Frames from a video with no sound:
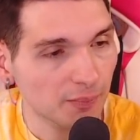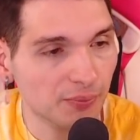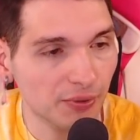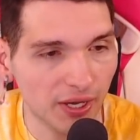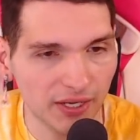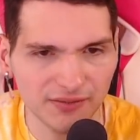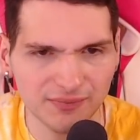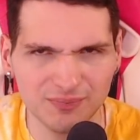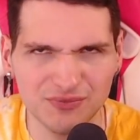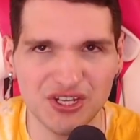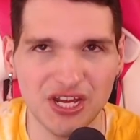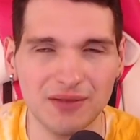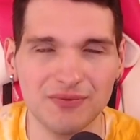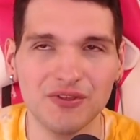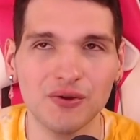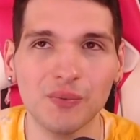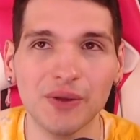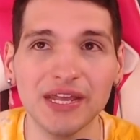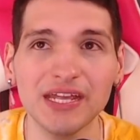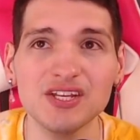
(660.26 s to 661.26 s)

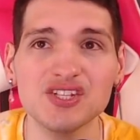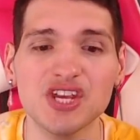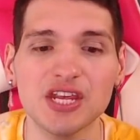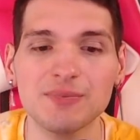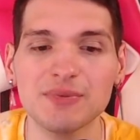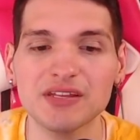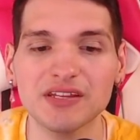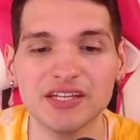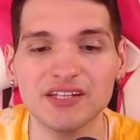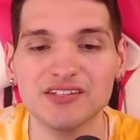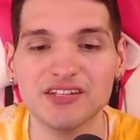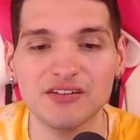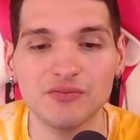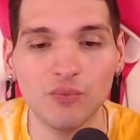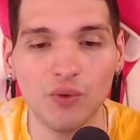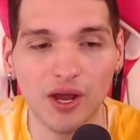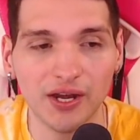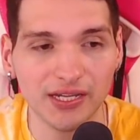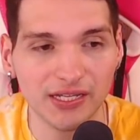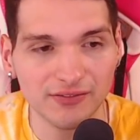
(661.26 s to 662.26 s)
The way Jamie Lynn didn't
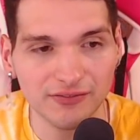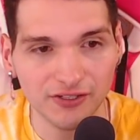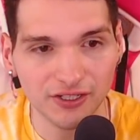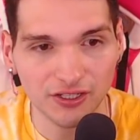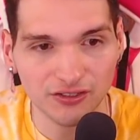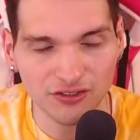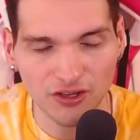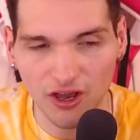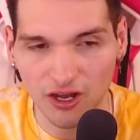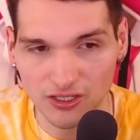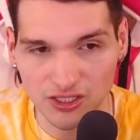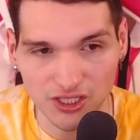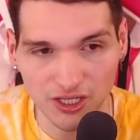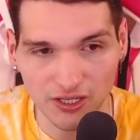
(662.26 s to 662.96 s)
want to even talk to